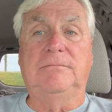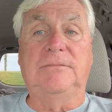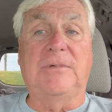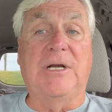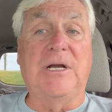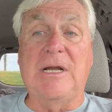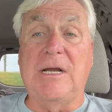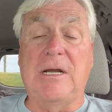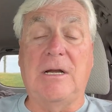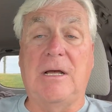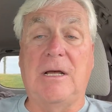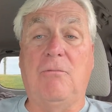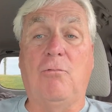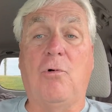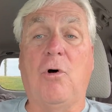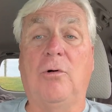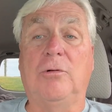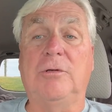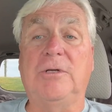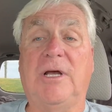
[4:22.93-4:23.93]
and I
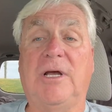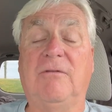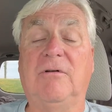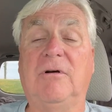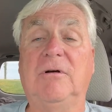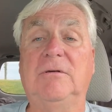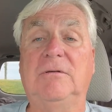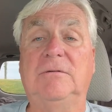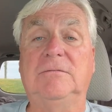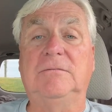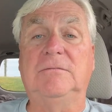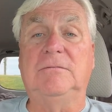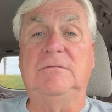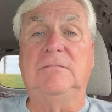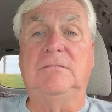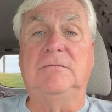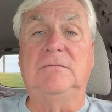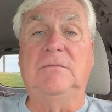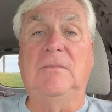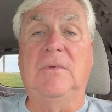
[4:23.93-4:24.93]
won't ever,
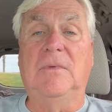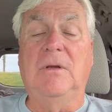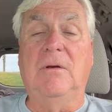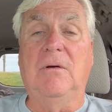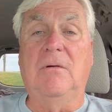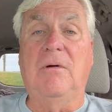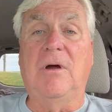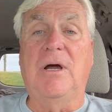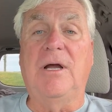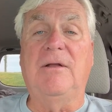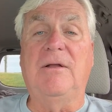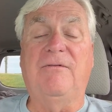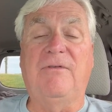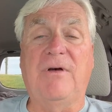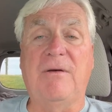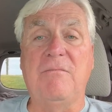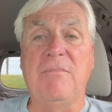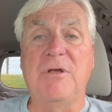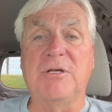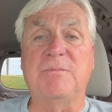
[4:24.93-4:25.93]
right? If
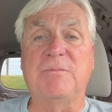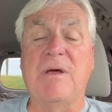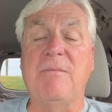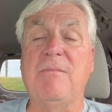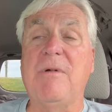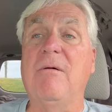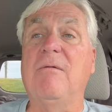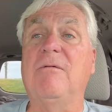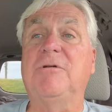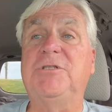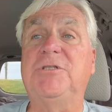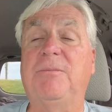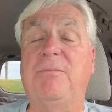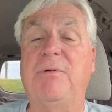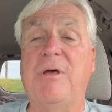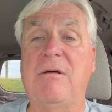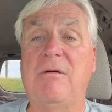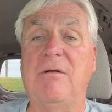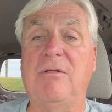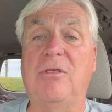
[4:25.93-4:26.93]
I missed my membership
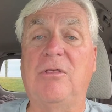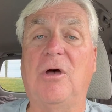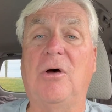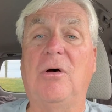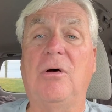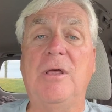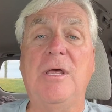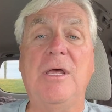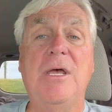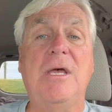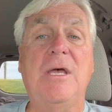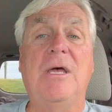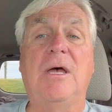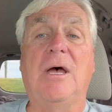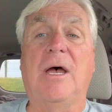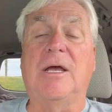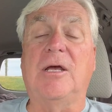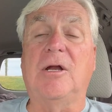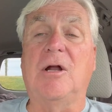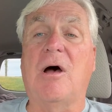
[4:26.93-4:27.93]
payment though,
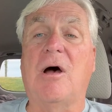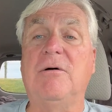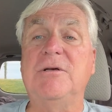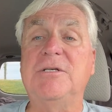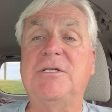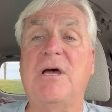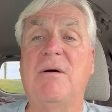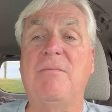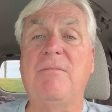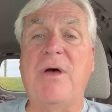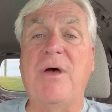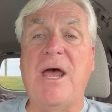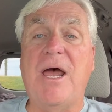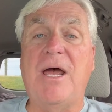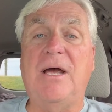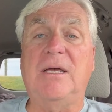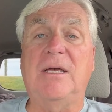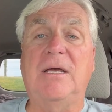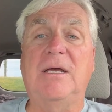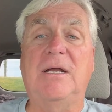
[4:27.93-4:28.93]
I could always come
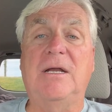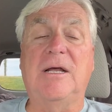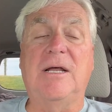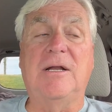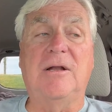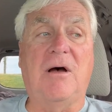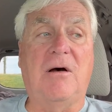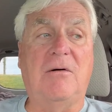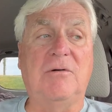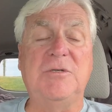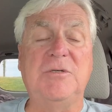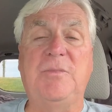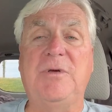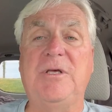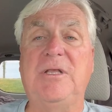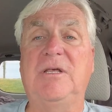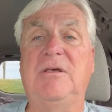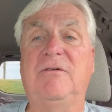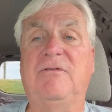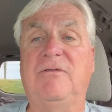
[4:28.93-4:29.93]
back and I'd always
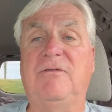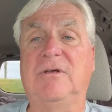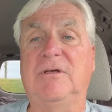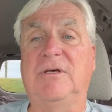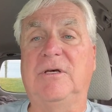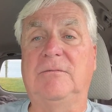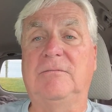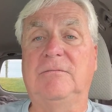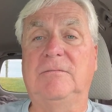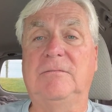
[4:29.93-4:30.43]
be the affiliate.